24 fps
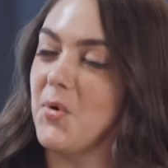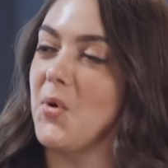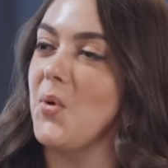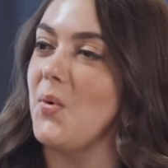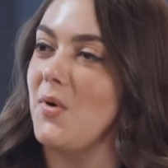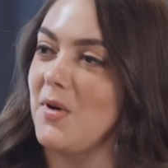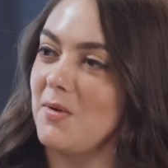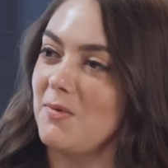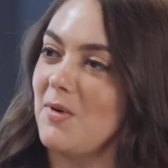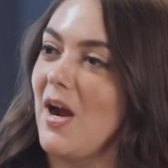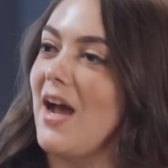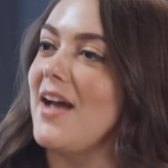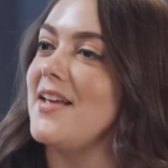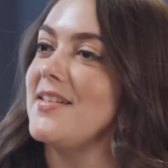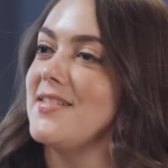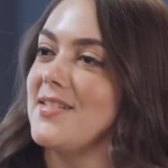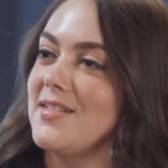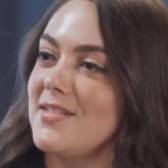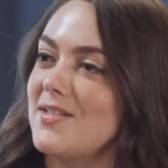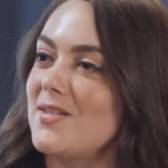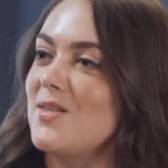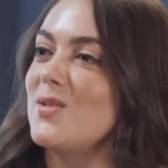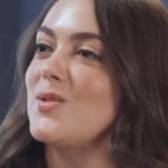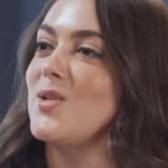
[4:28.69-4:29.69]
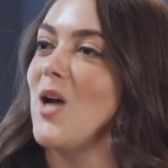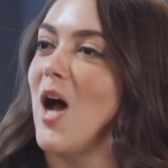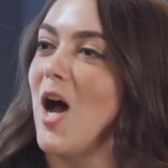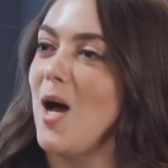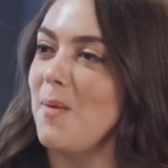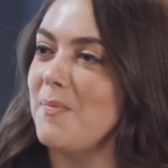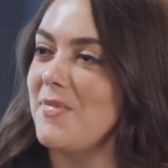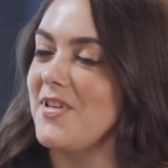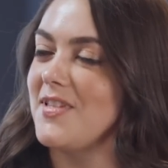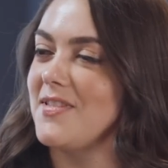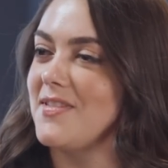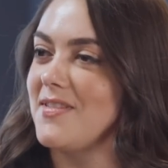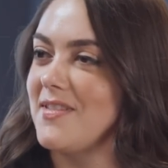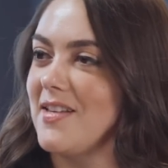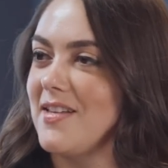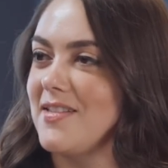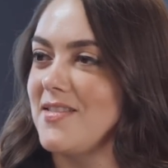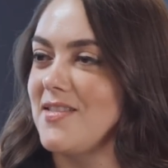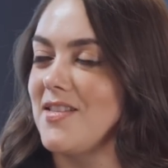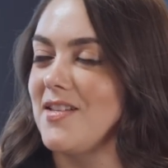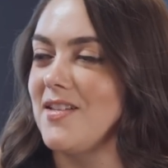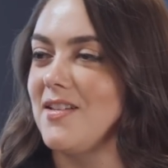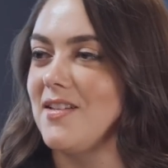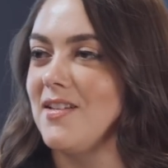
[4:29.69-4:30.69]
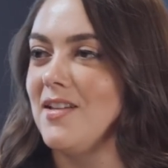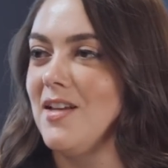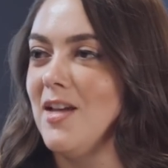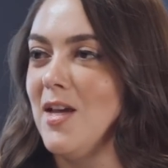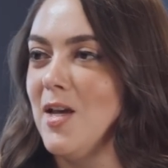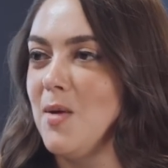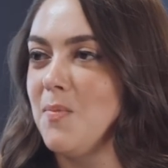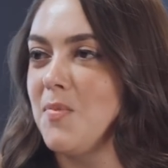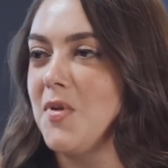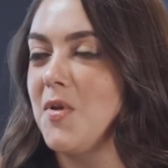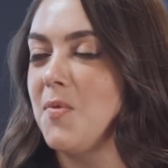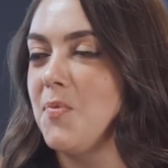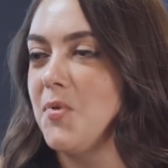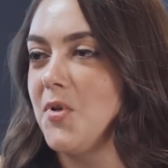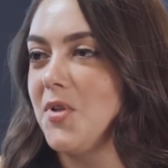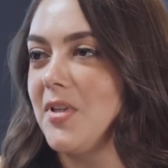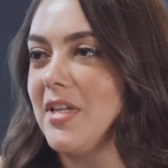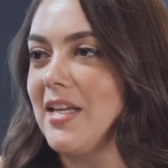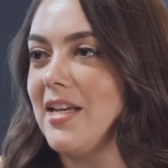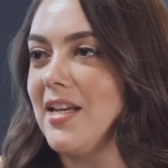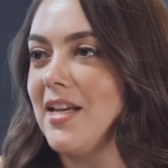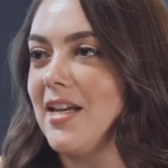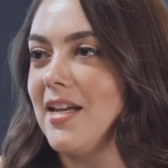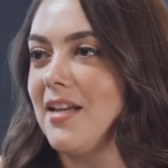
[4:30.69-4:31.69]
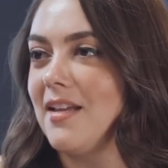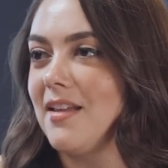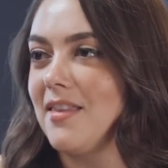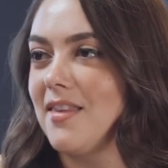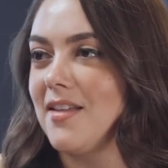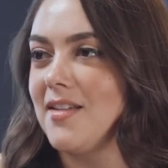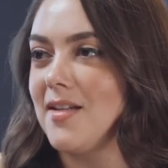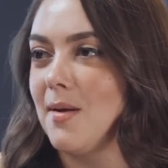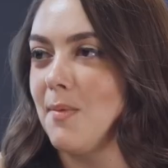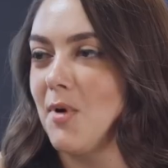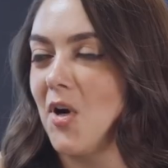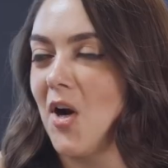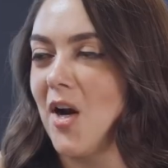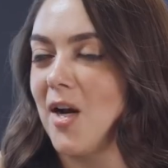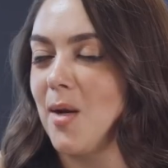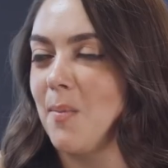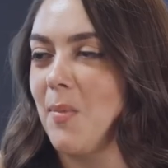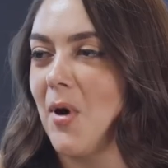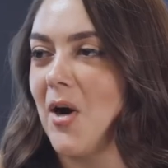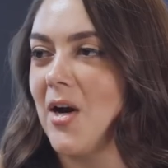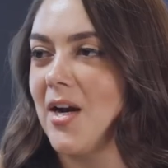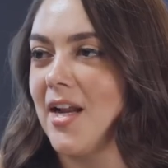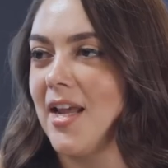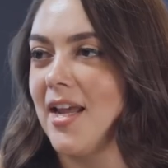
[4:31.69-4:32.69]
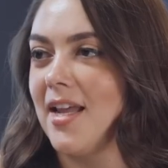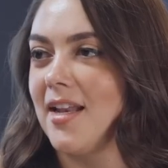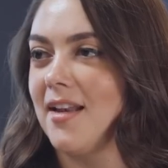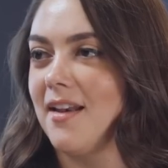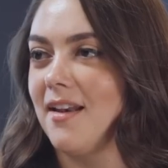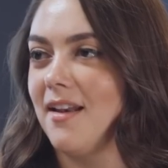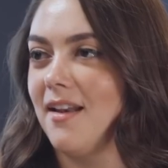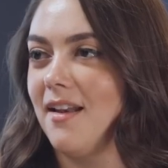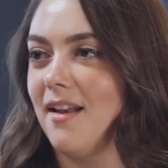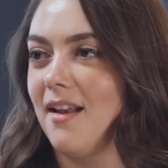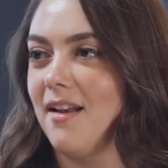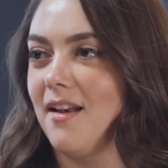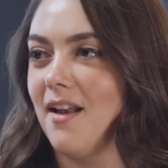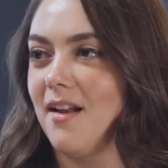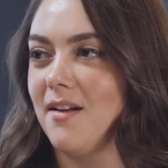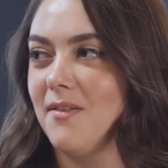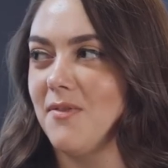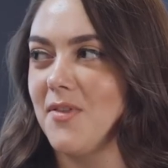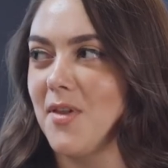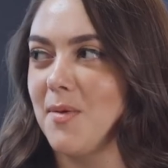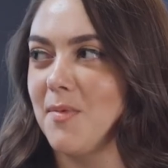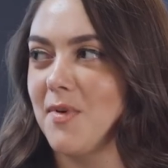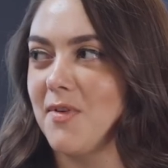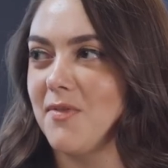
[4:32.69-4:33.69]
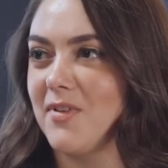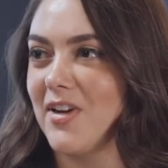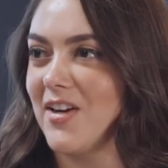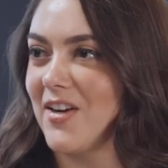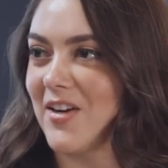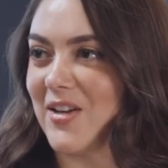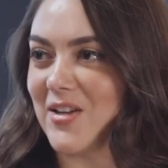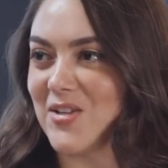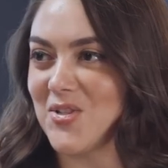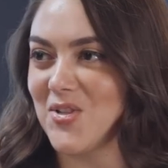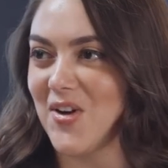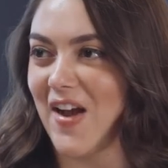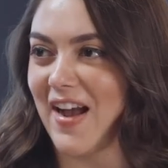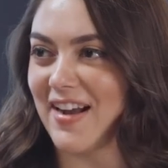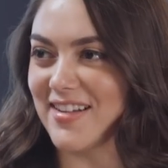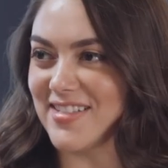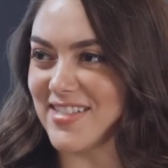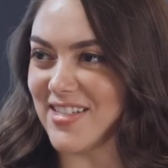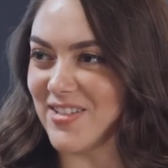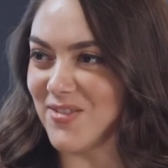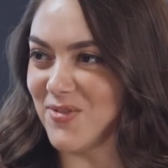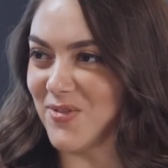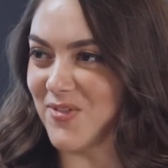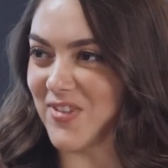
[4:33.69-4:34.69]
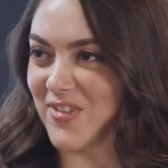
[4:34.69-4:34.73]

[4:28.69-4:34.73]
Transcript: who are rising to the top as the people leading the Democratic Party, and none of them are very attractive